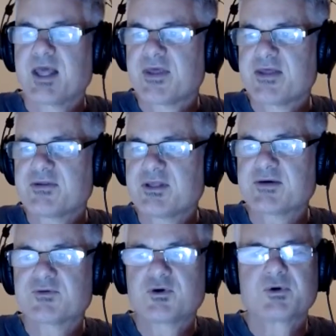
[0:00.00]
The other thing,
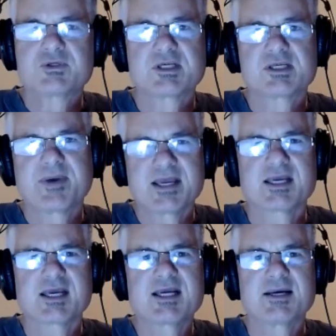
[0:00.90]
of course, is paying
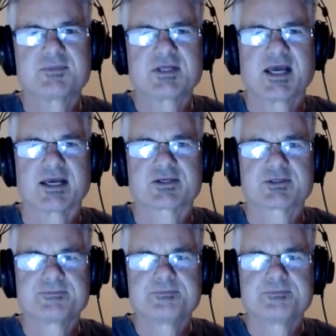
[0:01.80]
income tax.